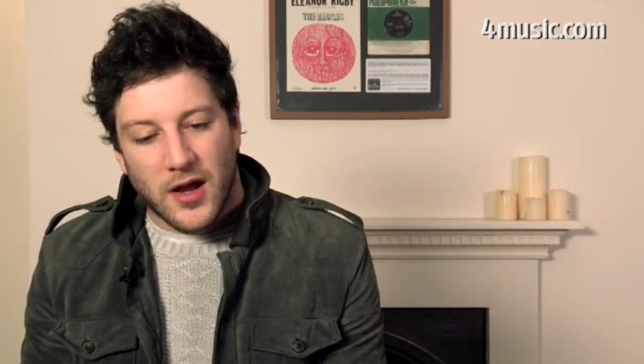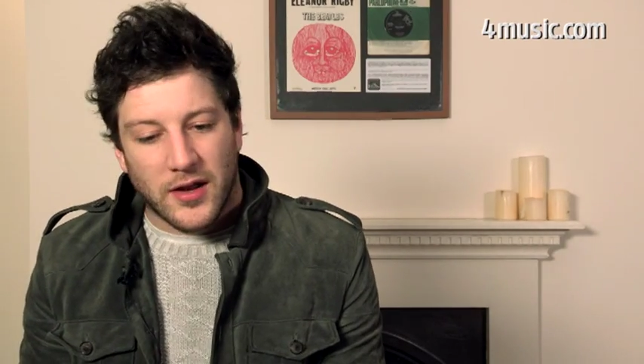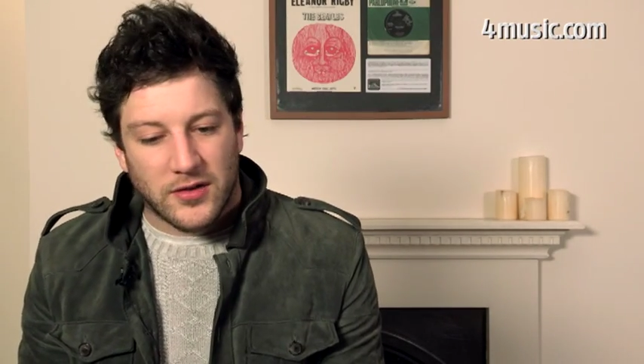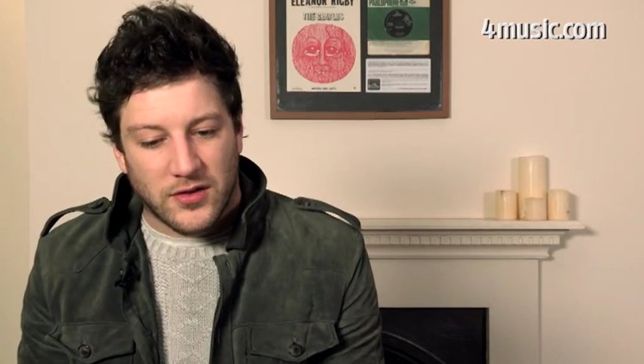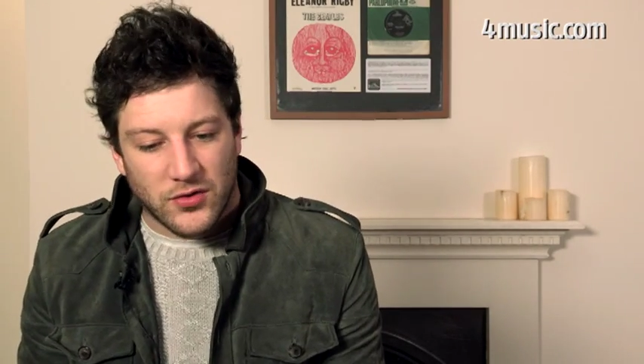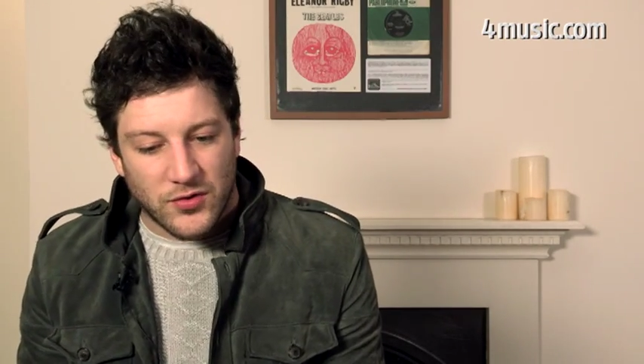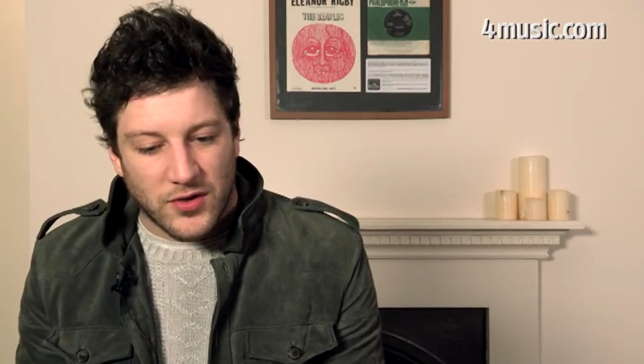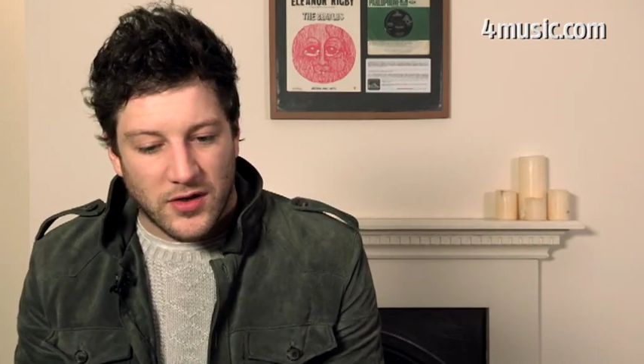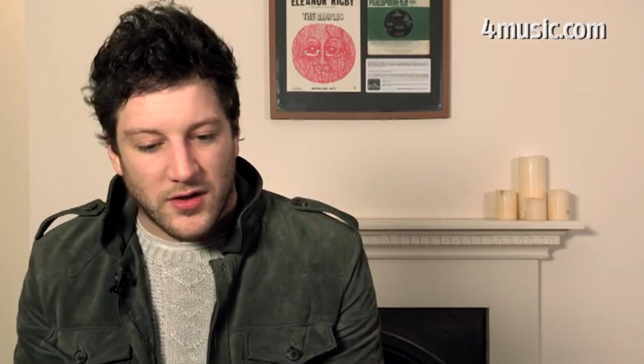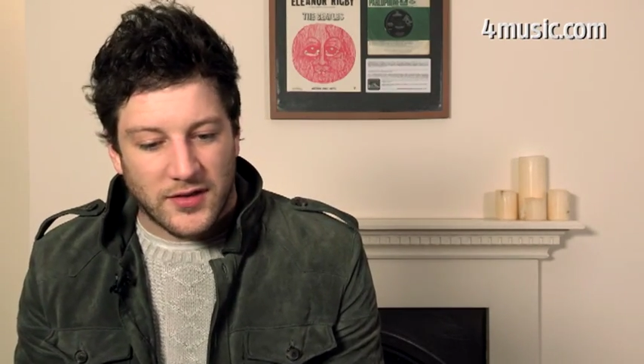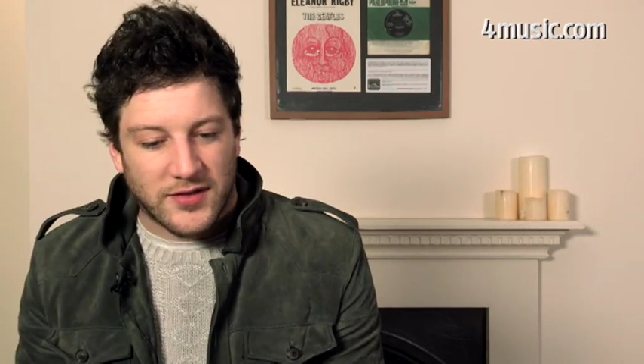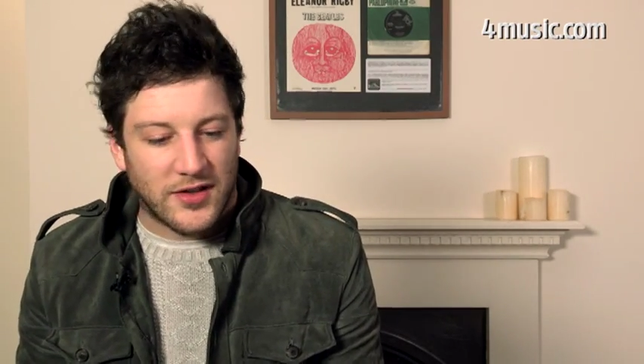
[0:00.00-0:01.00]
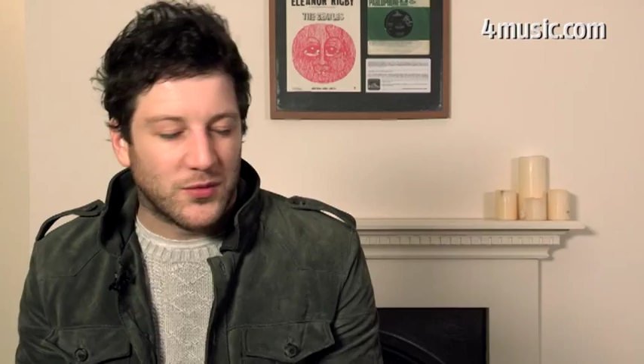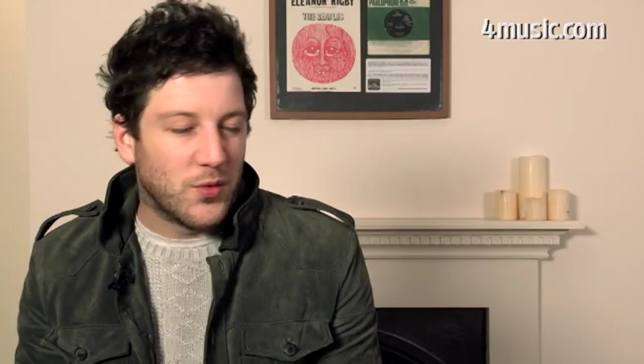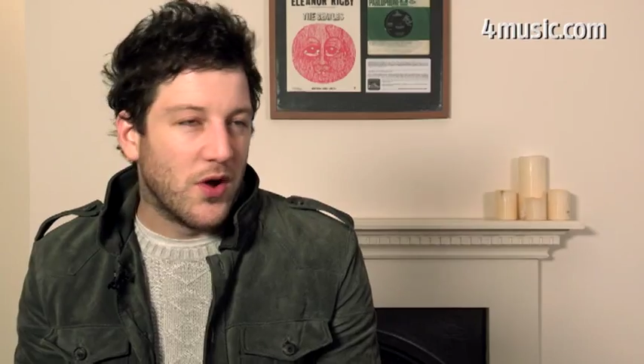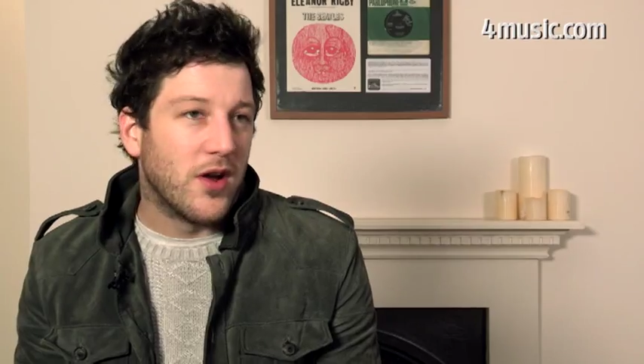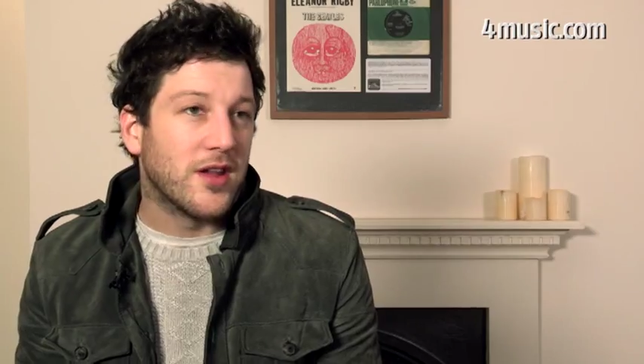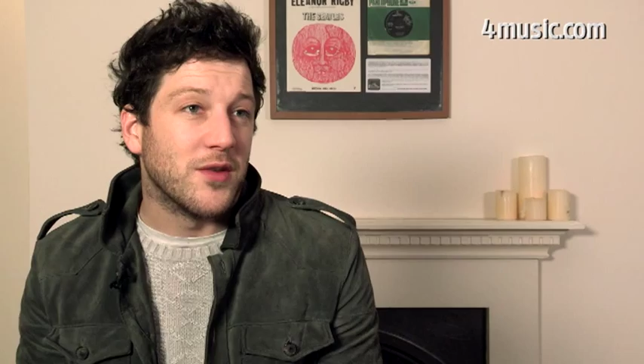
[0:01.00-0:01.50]
I couldn't class that as
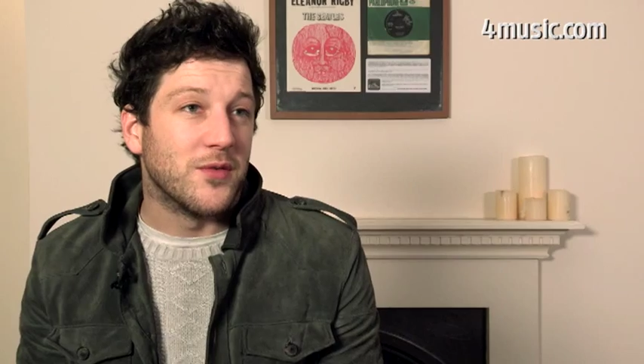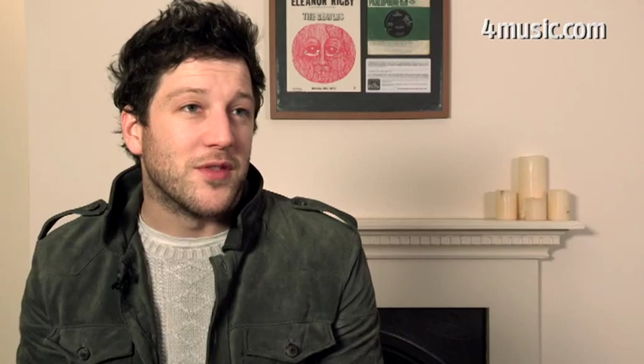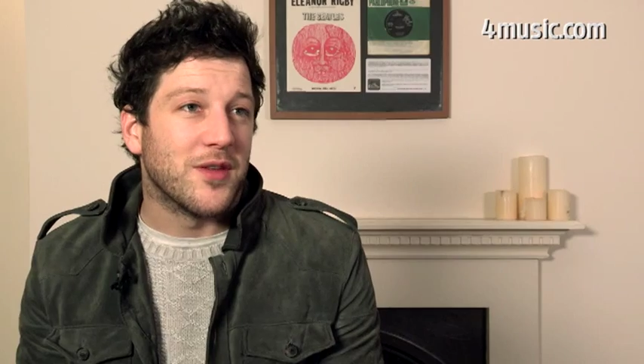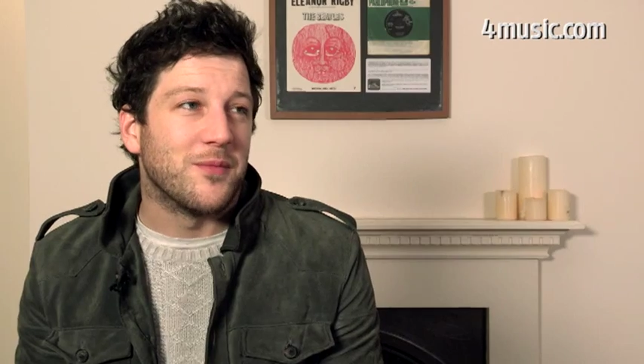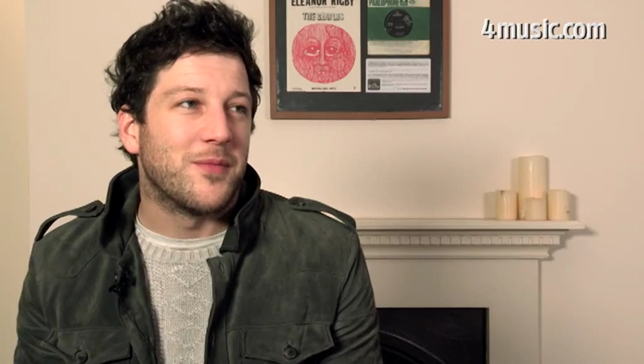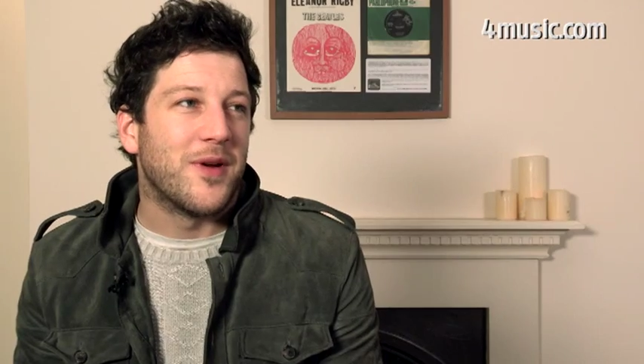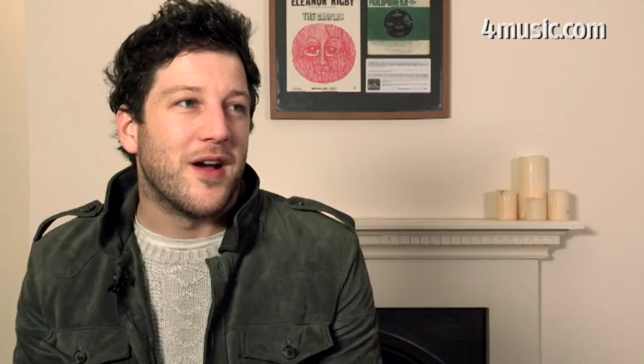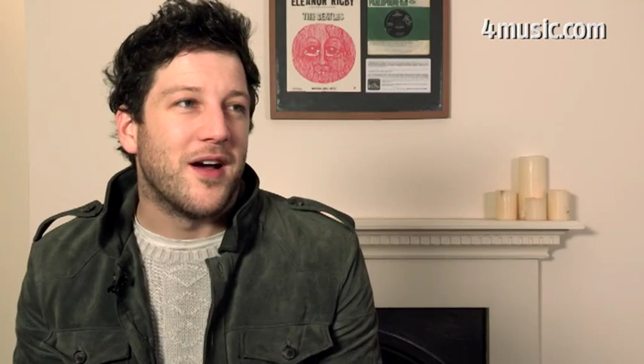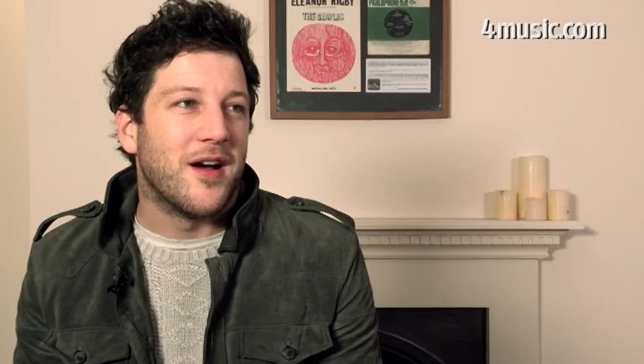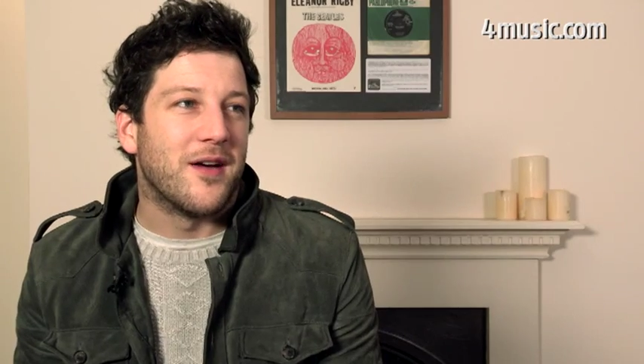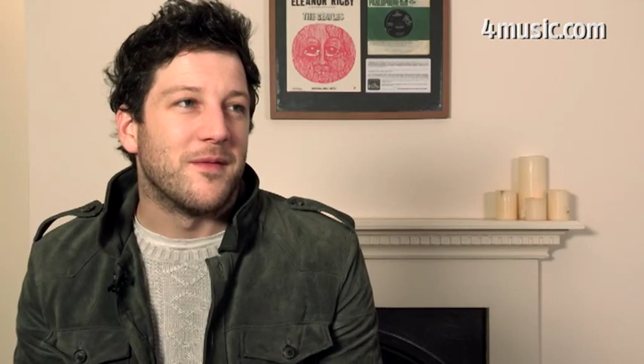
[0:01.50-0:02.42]
working with him, but